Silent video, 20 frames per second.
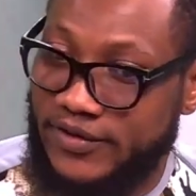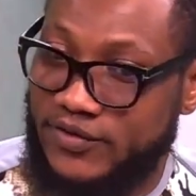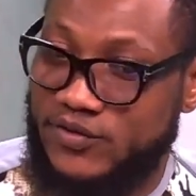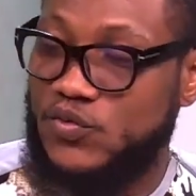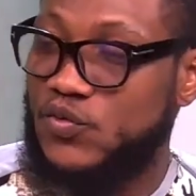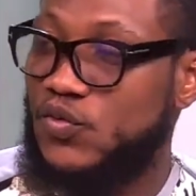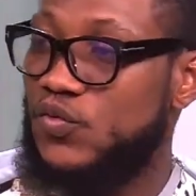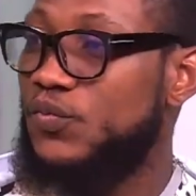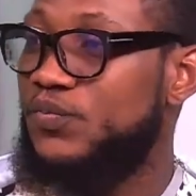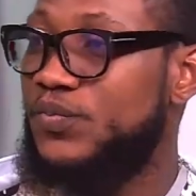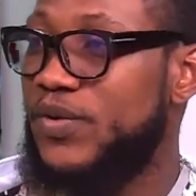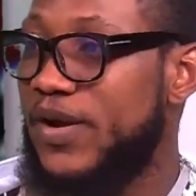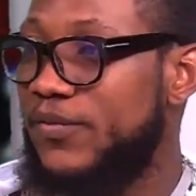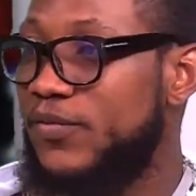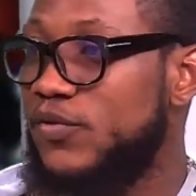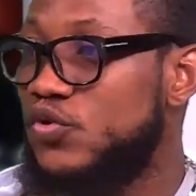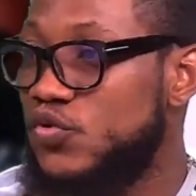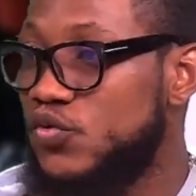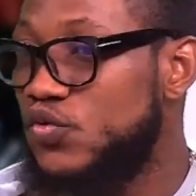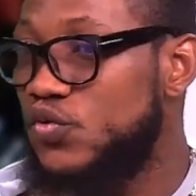to be
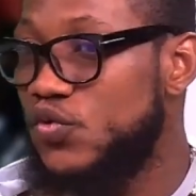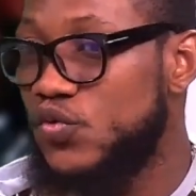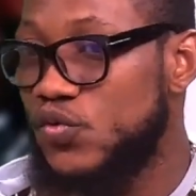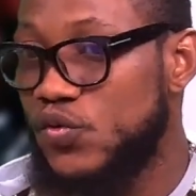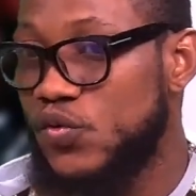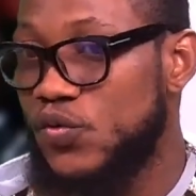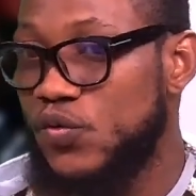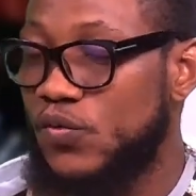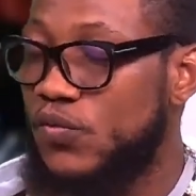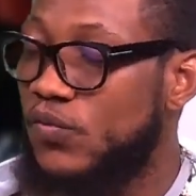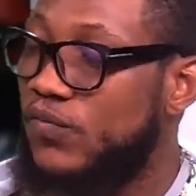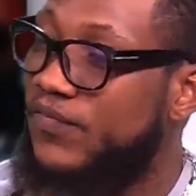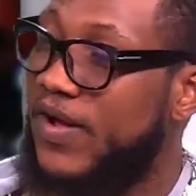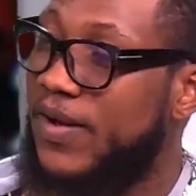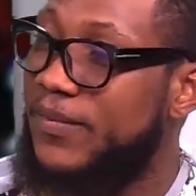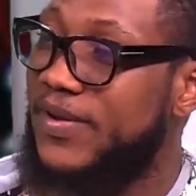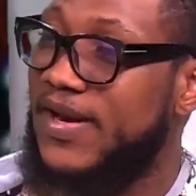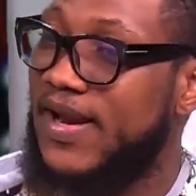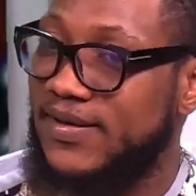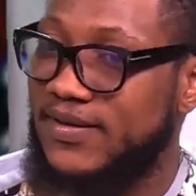able to do
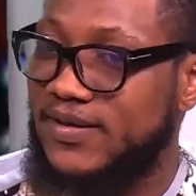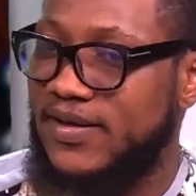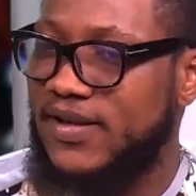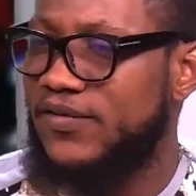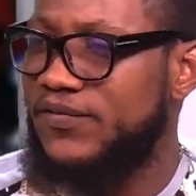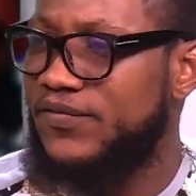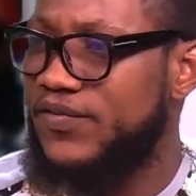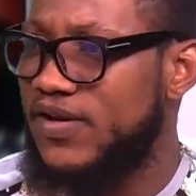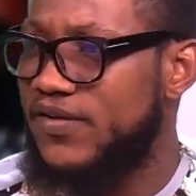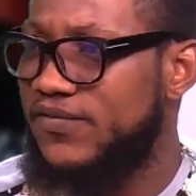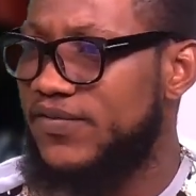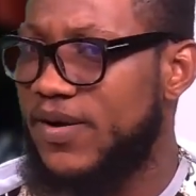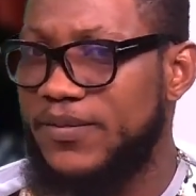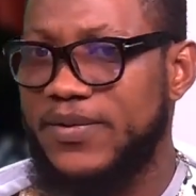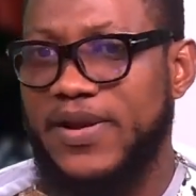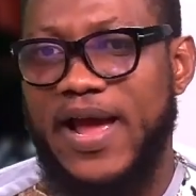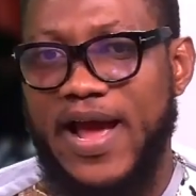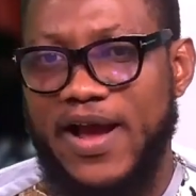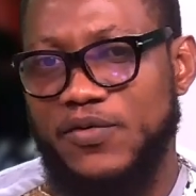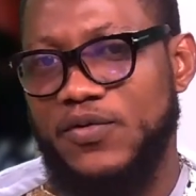farming and they feed the
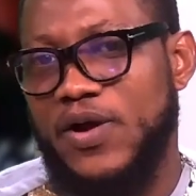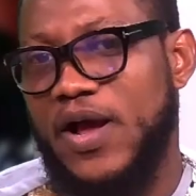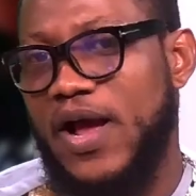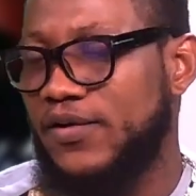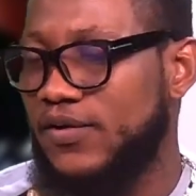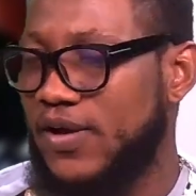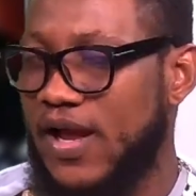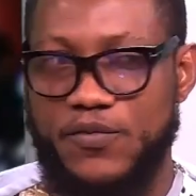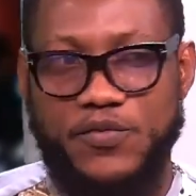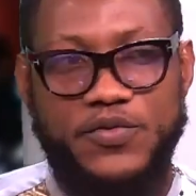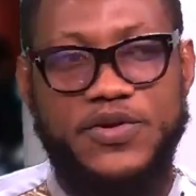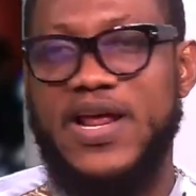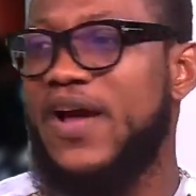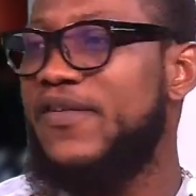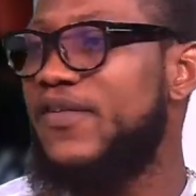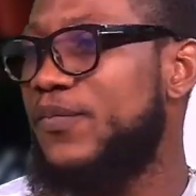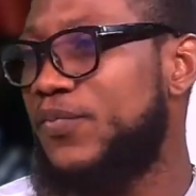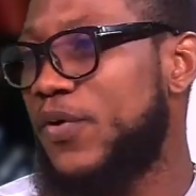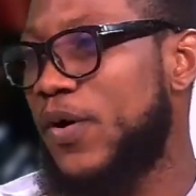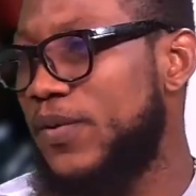family. I wouldn't
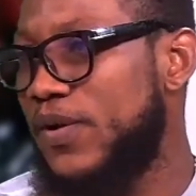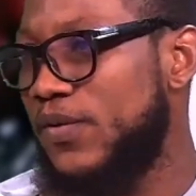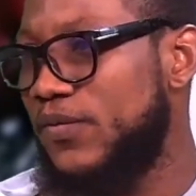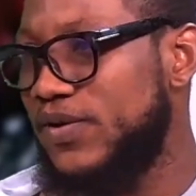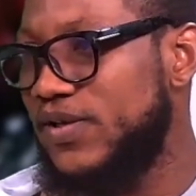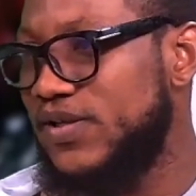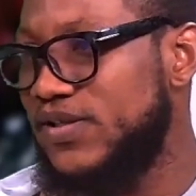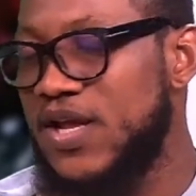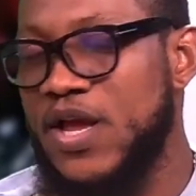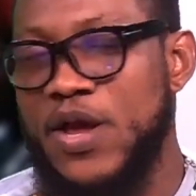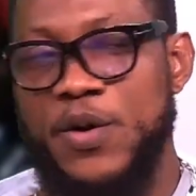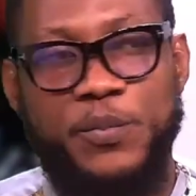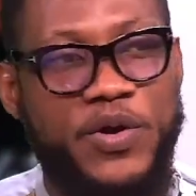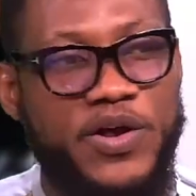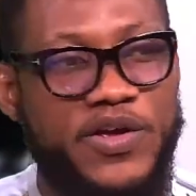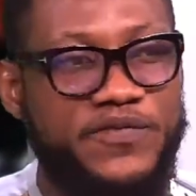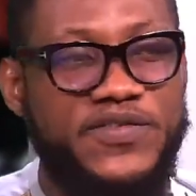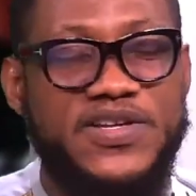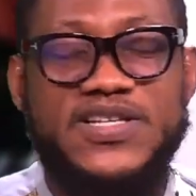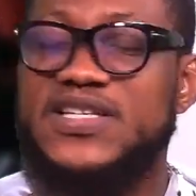have a problem with this.
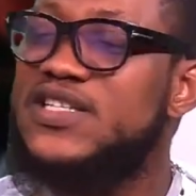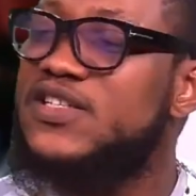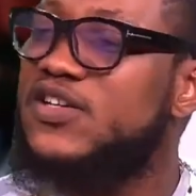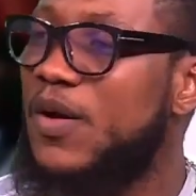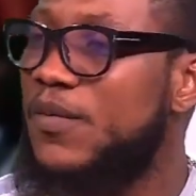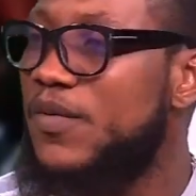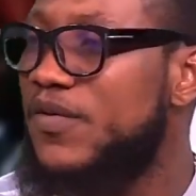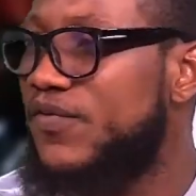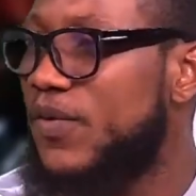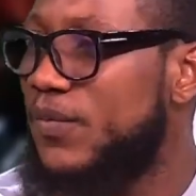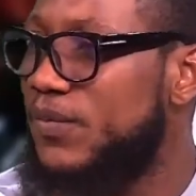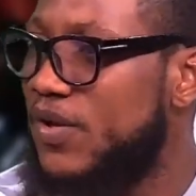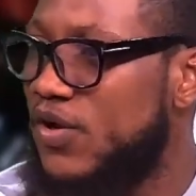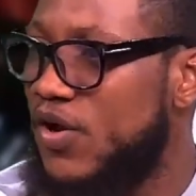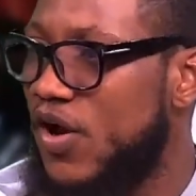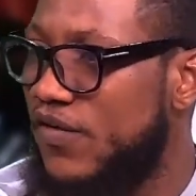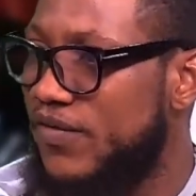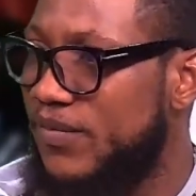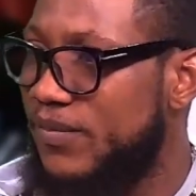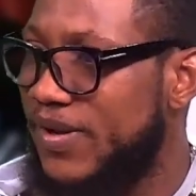But if this is coming from the
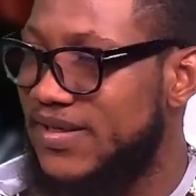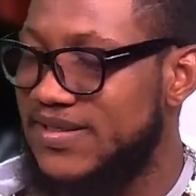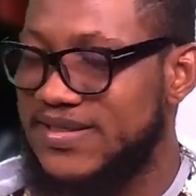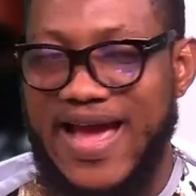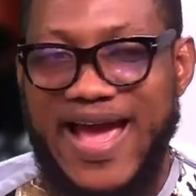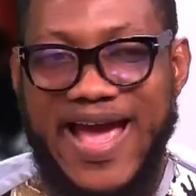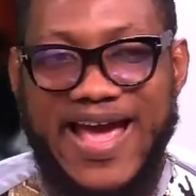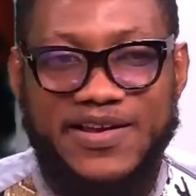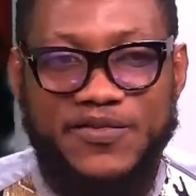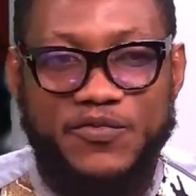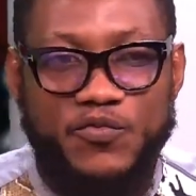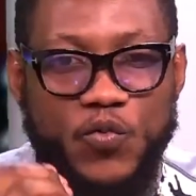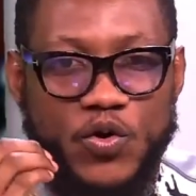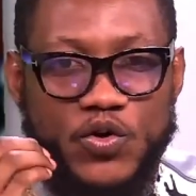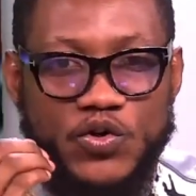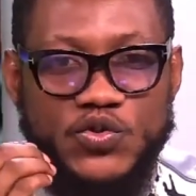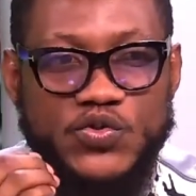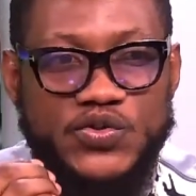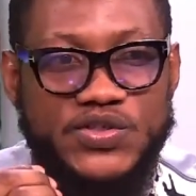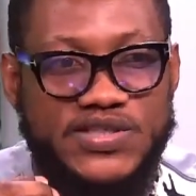government, I want to